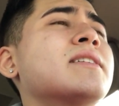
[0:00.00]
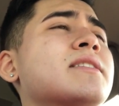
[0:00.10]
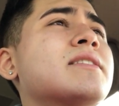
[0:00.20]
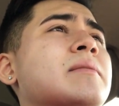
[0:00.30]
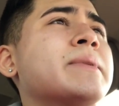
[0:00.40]

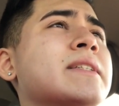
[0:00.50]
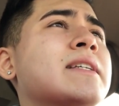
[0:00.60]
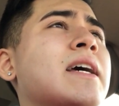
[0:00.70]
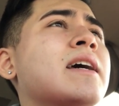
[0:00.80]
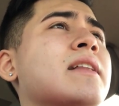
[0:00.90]
It's as simple as
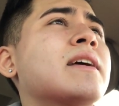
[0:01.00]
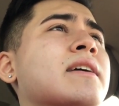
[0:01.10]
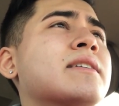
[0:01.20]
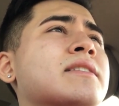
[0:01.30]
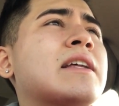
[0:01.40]
that.
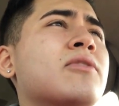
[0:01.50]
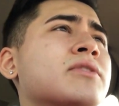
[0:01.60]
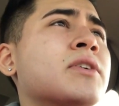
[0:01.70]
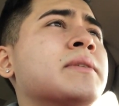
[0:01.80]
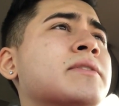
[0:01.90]
Like, I know
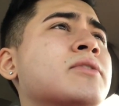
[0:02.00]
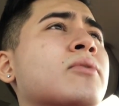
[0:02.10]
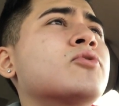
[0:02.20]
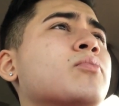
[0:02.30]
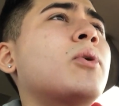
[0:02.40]
it's something
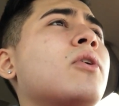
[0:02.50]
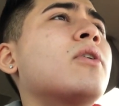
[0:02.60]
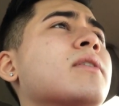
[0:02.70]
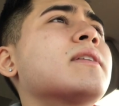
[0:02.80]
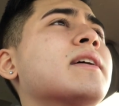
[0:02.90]
so
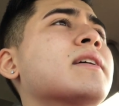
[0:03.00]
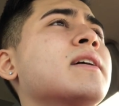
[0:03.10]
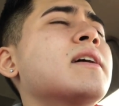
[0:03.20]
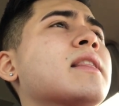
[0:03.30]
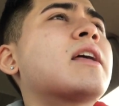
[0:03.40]
small and like
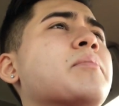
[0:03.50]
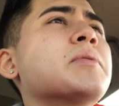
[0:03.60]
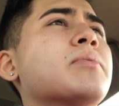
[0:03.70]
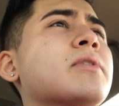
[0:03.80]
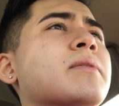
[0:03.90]
a lot of
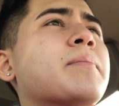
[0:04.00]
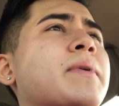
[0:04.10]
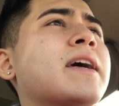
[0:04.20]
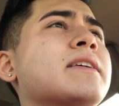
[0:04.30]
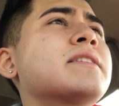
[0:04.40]
people look
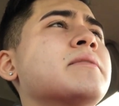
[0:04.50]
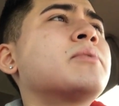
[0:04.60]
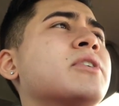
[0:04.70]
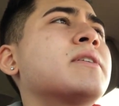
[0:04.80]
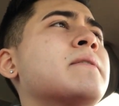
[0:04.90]
past
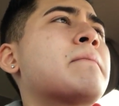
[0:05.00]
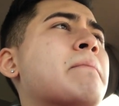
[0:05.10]
it, but